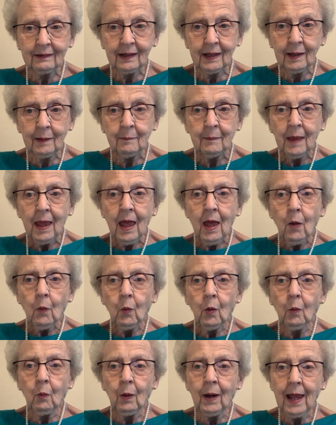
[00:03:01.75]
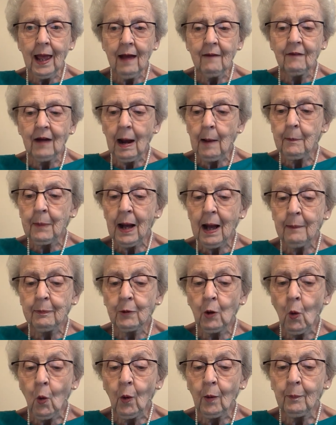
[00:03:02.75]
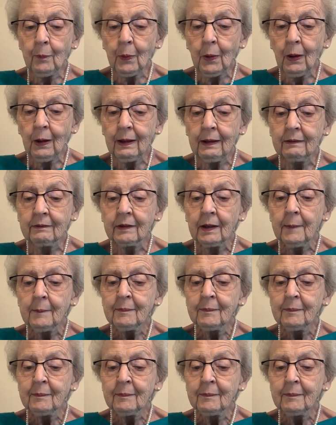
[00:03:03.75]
him when we have our popcorn praise.